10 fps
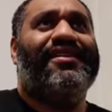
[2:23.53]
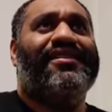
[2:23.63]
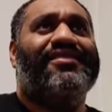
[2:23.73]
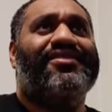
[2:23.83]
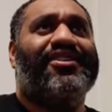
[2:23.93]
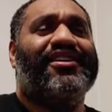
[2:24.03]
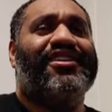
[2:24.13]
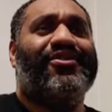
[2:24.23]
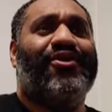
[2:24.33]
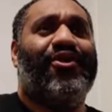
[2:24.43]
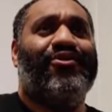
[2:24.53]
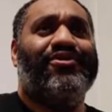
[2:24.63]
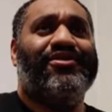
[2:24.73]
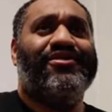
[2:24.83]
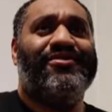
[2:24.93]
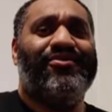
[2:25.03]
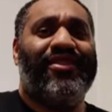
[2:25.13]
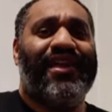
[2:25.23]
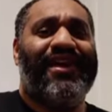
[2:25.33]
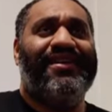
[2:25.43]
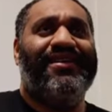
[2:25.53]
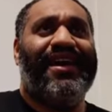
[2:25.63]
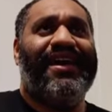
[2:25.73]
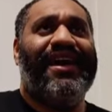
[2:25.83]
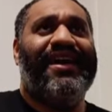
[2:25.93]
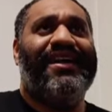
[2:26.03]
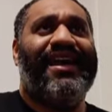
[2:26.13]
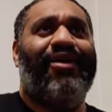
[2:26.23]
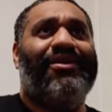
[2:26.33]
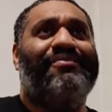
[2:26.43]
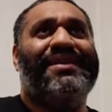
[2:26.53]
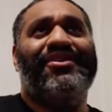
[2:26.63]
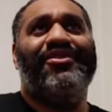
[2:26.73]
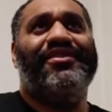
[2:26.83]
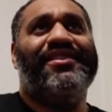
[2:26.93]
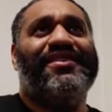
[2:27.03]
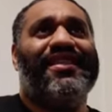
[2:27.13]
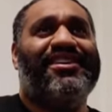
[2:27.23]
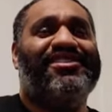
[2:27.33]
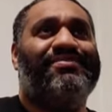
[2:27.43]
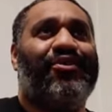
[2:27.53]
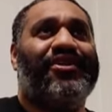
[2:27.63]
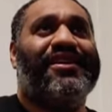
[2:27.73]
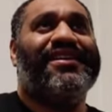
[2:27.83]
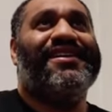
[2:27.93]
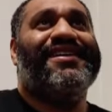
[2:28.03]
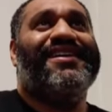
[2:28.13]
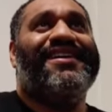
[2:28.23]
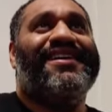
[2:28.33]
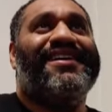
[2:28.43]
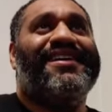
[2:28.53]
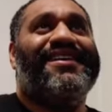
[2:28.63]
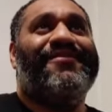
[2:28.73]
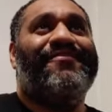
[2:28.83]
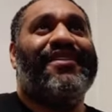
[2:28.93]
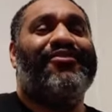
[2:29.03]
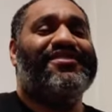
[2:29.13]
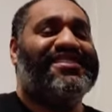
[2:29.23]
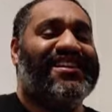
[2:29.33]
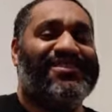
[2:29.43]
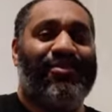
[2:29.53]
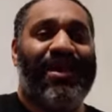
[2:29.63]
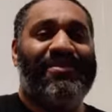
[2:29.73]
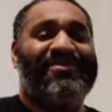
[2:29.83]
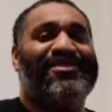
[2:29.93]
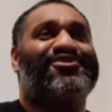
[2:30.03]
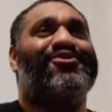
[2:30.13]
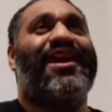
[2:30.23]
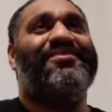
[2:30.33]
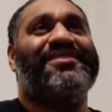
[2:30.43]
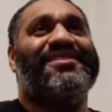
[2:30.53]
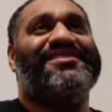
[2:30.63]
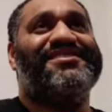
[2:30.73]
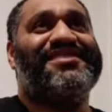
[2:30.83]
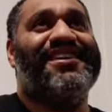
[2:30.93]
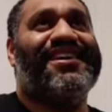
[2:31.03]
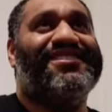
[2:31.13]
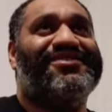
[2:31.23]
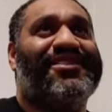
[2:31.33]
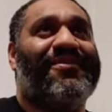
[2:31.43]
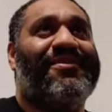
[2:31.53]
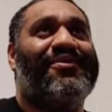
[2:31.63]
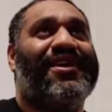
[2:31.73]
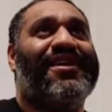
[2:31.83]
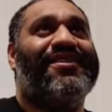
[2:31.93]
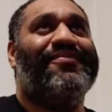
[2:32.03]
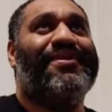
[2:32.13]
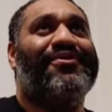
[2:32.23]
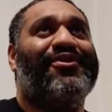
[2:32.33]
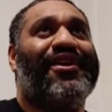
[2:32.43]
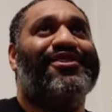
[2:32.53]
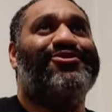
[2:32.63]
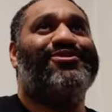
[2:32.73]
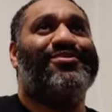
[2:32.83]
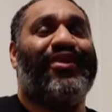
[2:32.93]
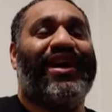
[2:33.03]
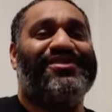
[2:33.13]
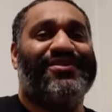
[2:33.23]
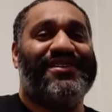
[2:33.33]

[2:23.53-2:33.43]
looking a little older with a beard that he's sporting. The reason as to why I'm even describing this is so that people don't get too surprised